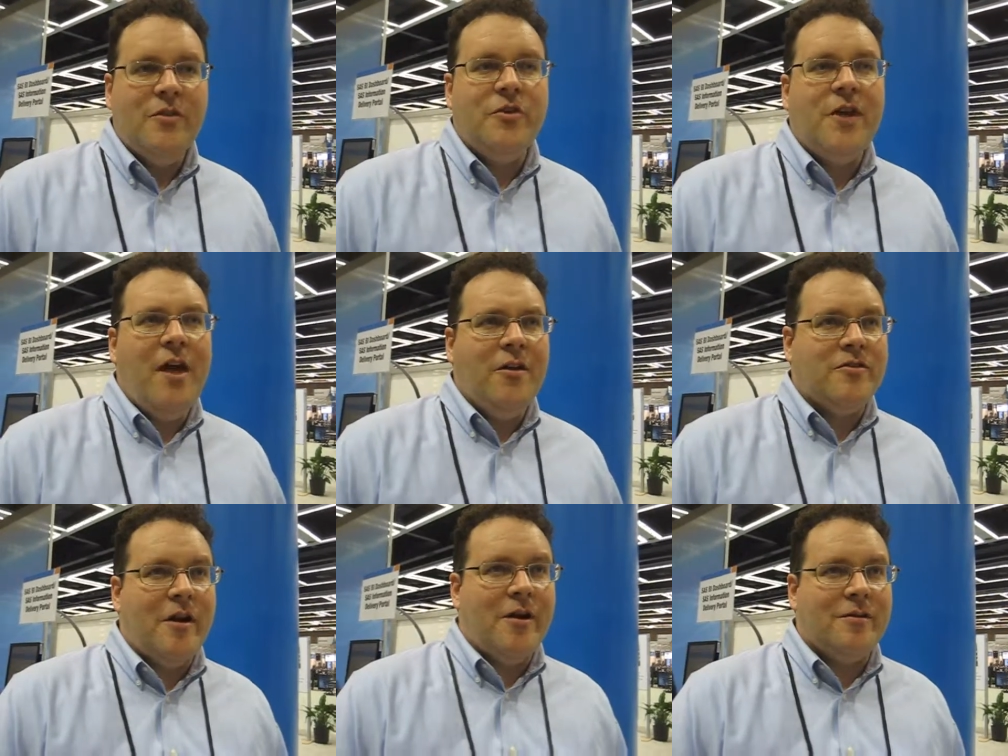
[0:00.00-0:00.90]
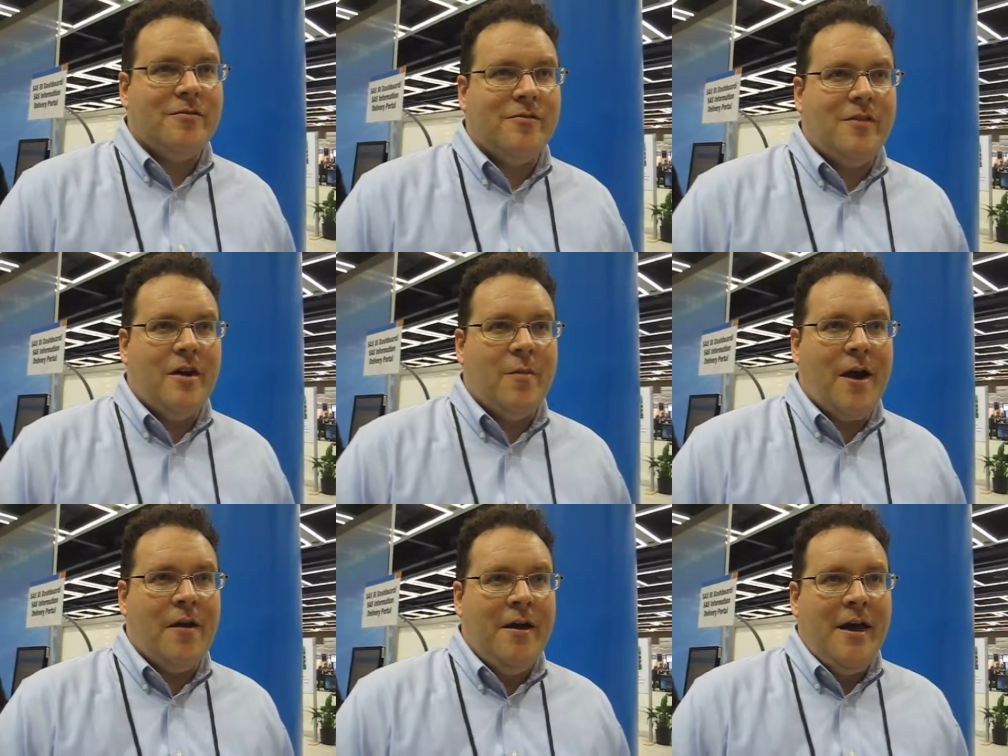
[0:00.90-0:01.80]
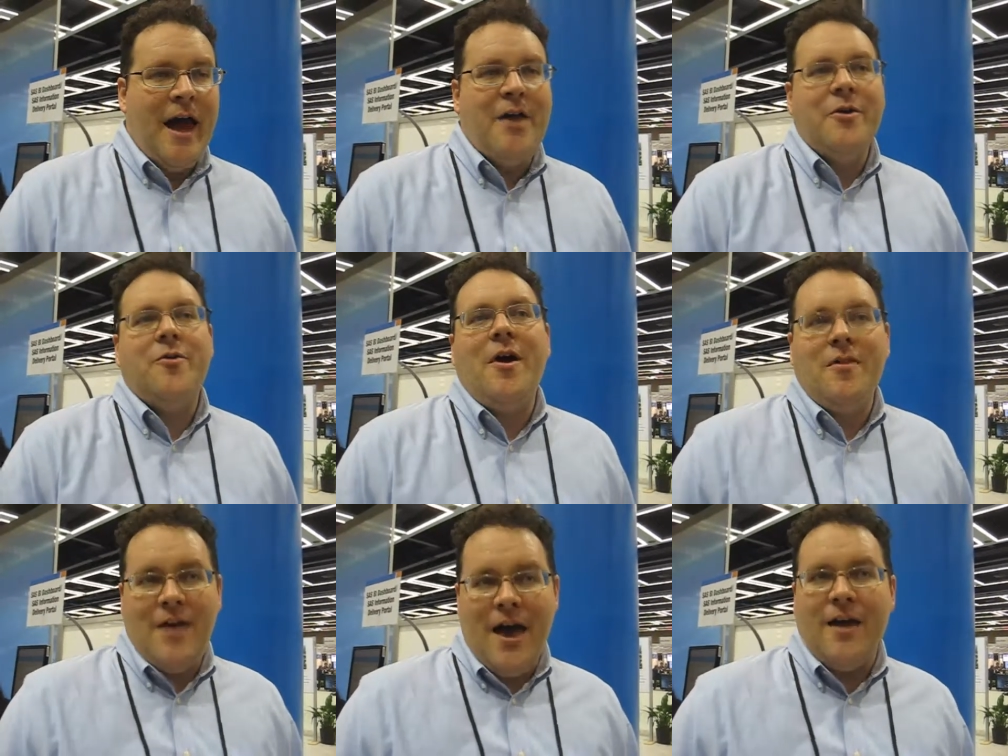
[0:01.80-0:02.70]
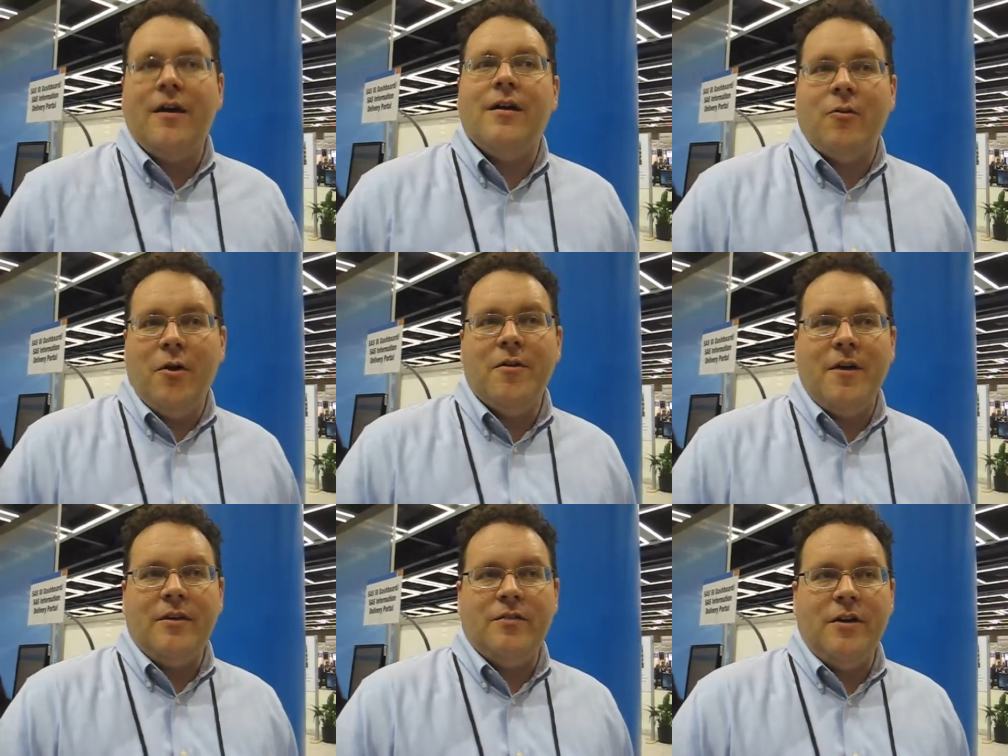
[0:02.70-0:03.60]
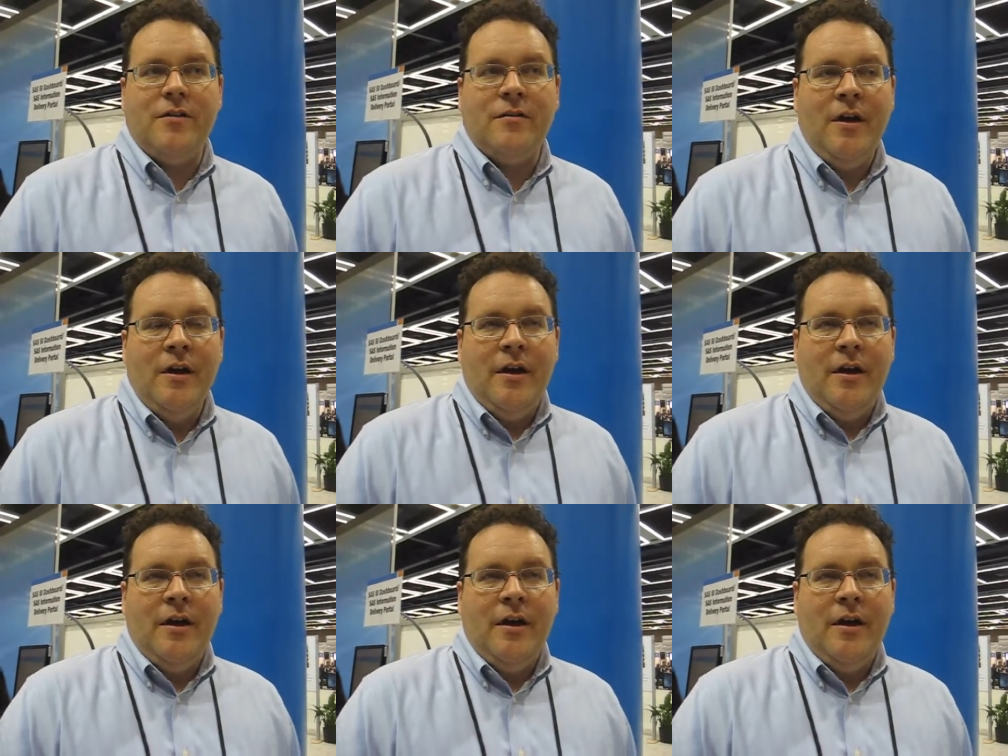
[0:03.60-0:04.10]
So now let's think about how you integrate that in. And one of the things is,